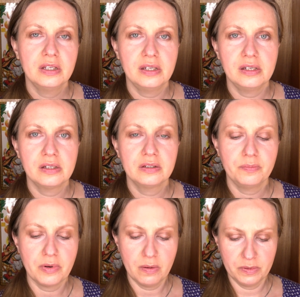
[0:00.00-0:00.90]

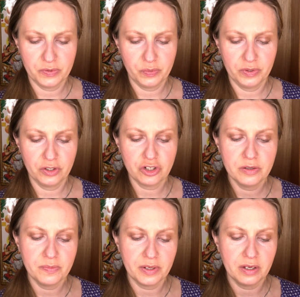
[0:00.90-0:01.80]
and problems with
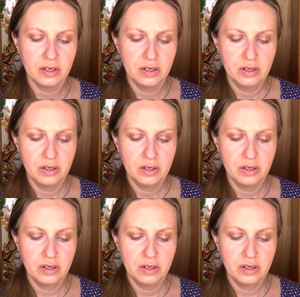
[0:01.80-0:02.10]
shipping